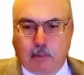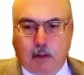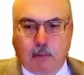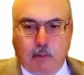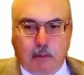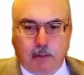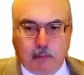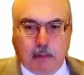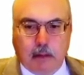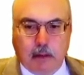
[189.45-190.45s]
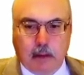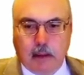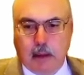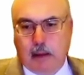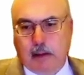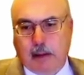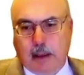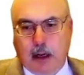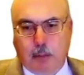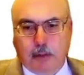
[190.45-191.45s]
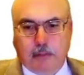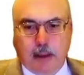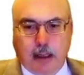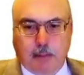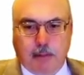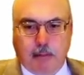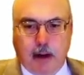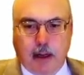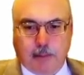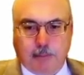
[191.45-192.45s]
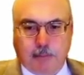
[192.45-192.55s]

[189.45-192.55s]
workforce that could help us get up and running.